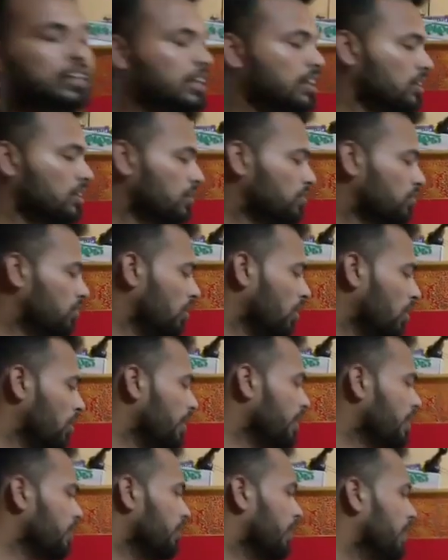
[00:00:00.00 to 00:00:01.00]
In the
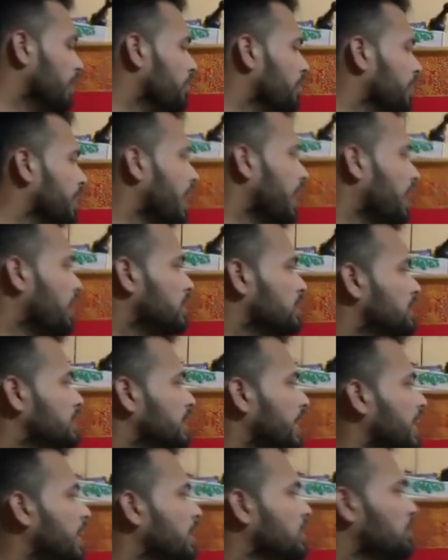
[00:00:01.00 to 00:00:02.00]
following way, we can
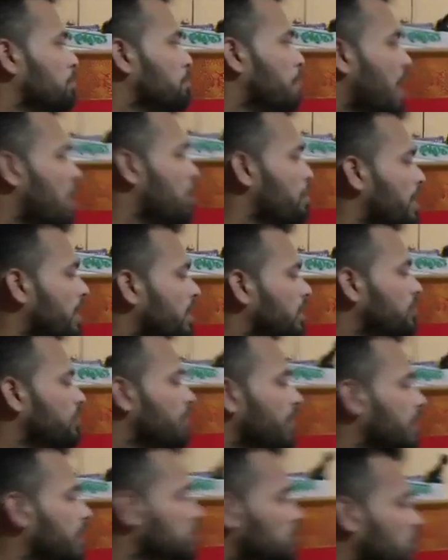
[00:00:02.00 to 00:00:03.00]
check the
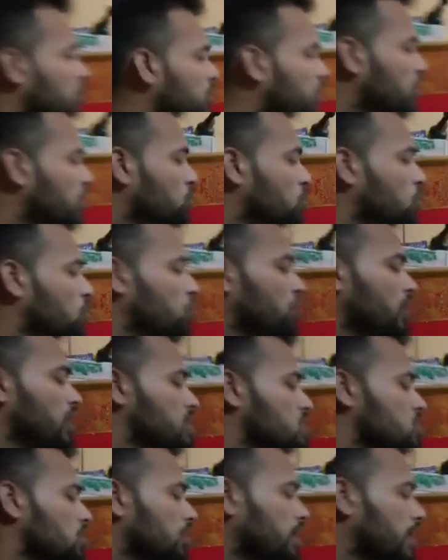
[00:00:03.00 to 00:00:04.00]
biomagnification, the
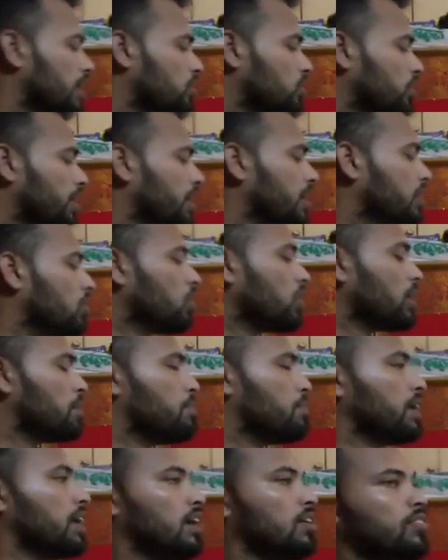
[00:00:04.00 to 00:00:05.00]
eutrophication and the
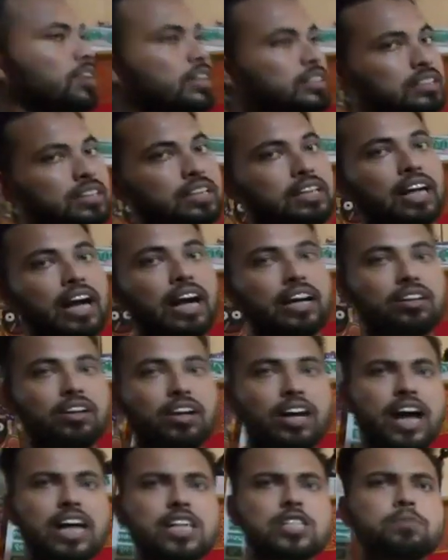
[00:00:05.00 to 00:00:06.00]
agrochemical waste. And
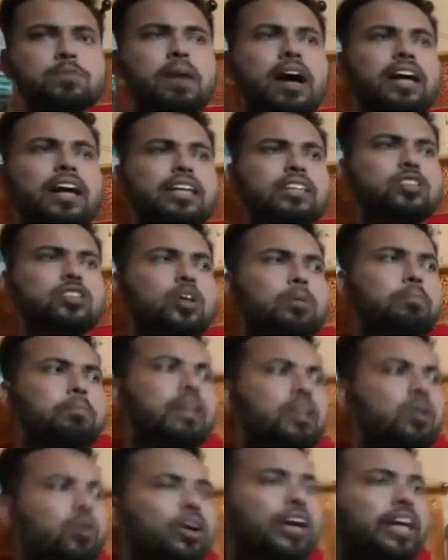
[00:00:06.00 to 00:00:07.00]
the last part is the
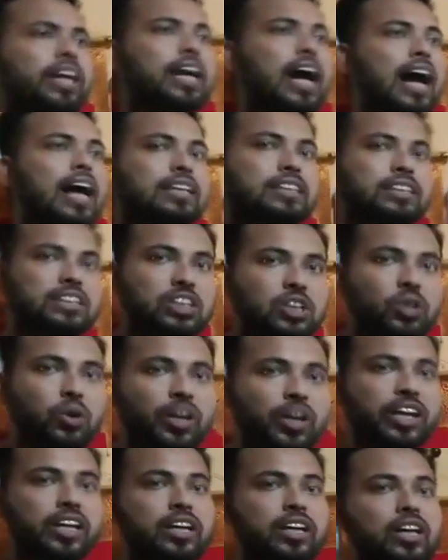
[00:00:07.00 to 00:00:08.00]
BOD and
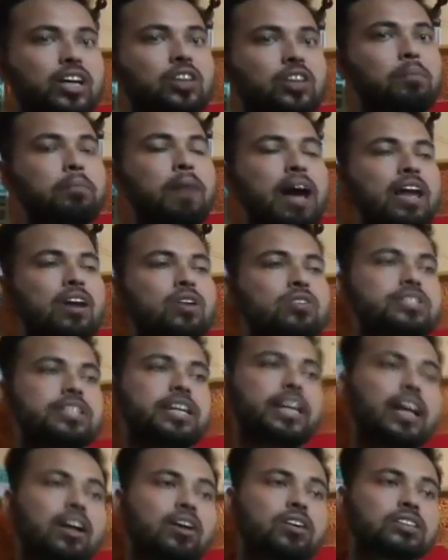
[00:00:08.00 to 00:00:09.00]
COD, the
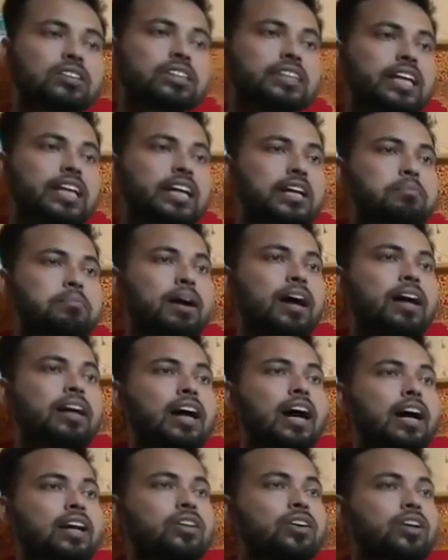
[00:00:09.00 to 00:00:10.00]
biological oxygen
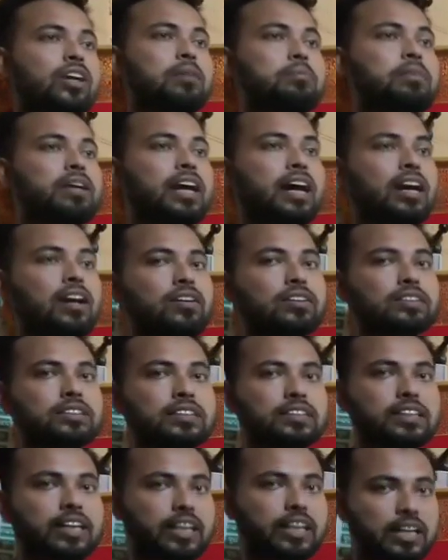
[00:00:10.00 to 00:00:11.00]
demand and the chemical
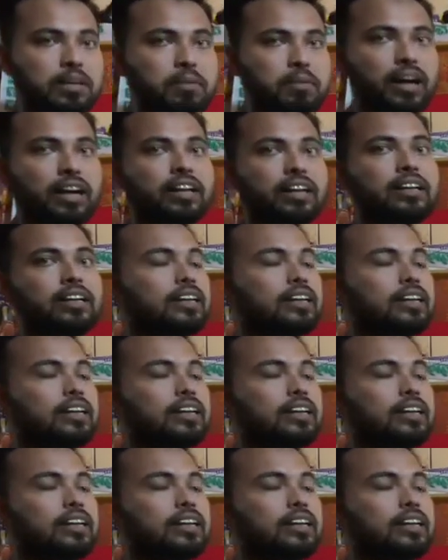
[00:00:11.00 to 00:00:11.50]
oxygen demand.